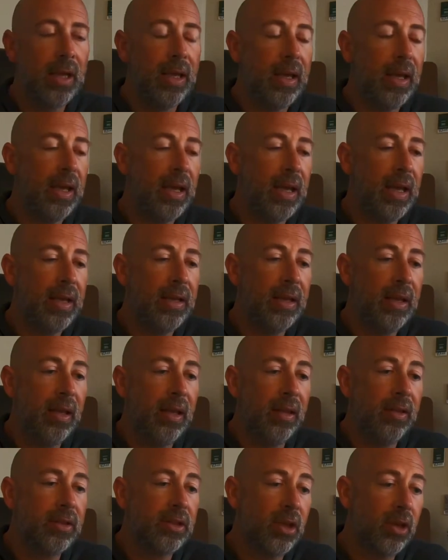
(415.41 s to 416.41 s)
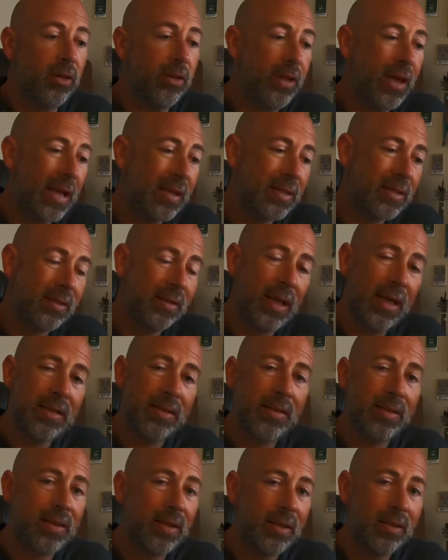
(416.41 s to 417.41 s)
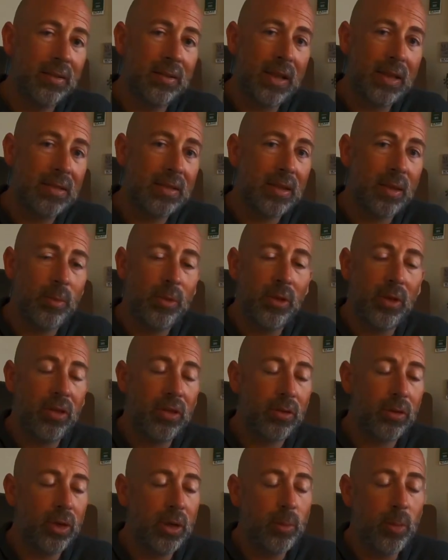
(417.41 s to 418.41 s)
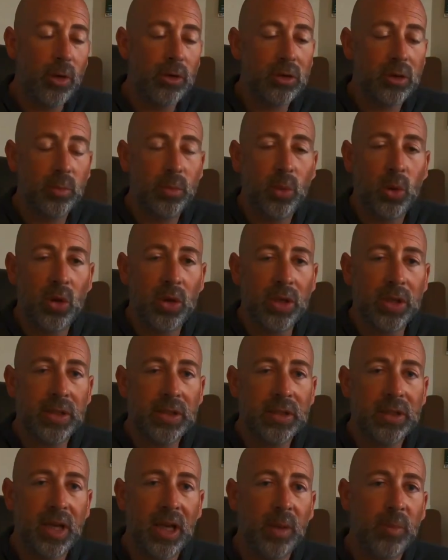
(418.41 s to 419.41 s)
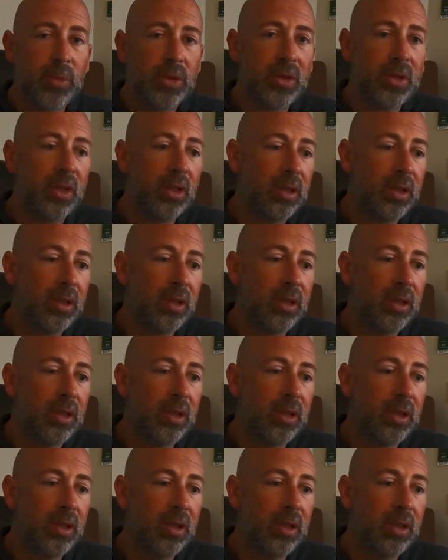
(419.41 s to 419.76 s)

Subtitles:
And so that's some of the 3 most important steps: